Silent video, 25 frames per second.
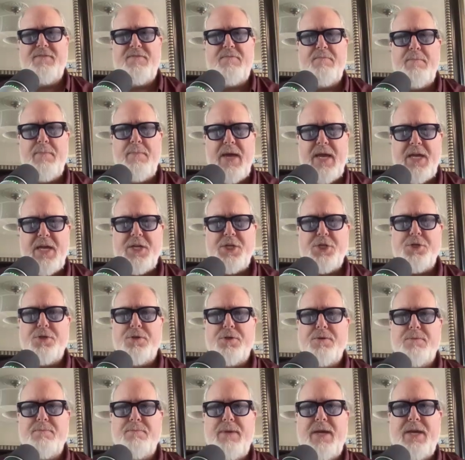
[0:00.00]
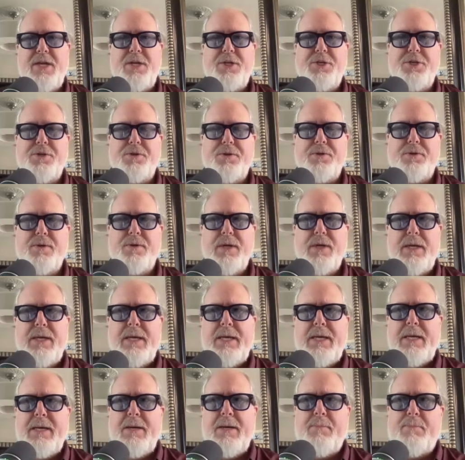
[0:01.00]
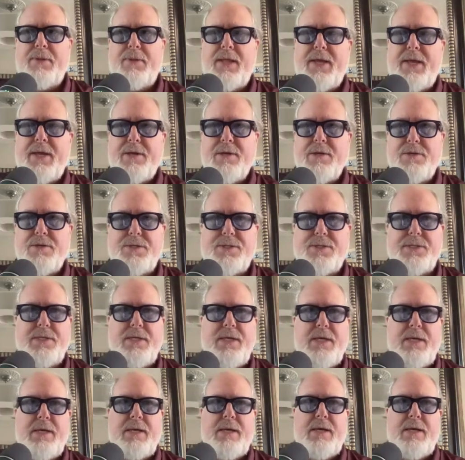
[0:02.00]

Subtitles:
of major players,